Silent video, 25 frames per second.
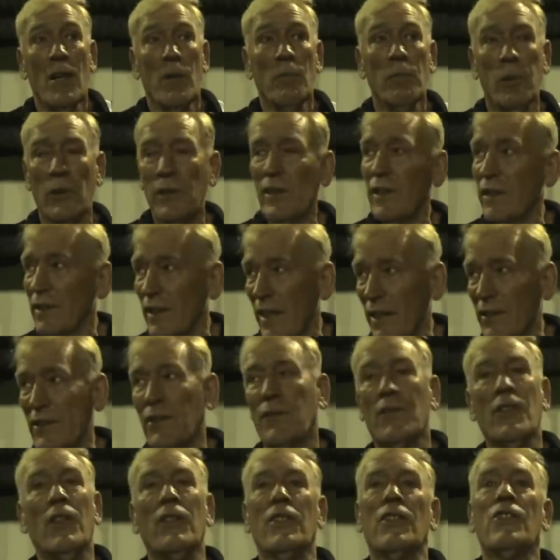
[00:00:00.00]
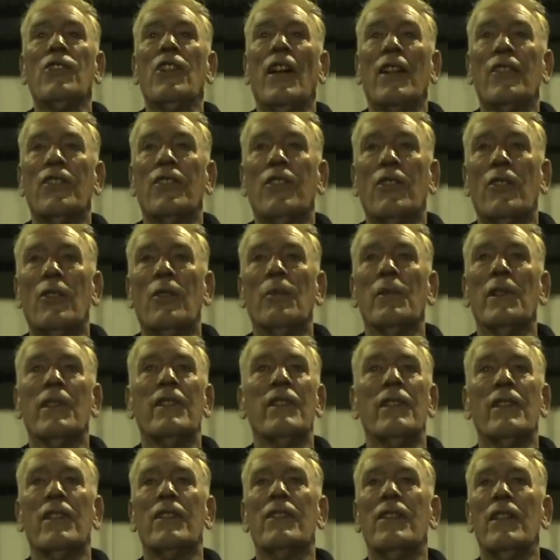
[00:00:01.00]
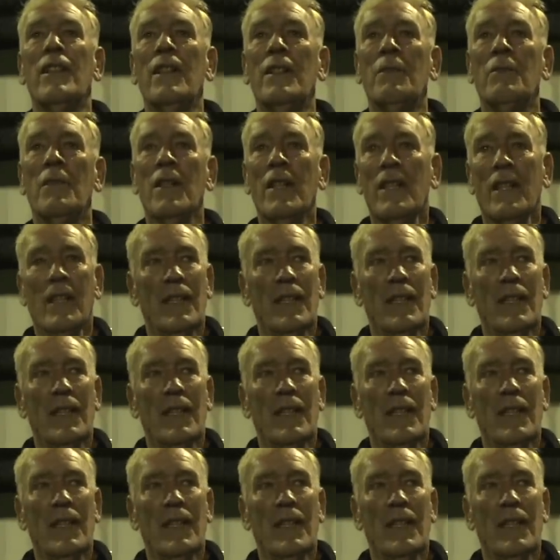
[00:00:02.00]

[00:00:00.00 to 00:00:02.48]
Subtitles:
But these lads have got a chance to come into the team.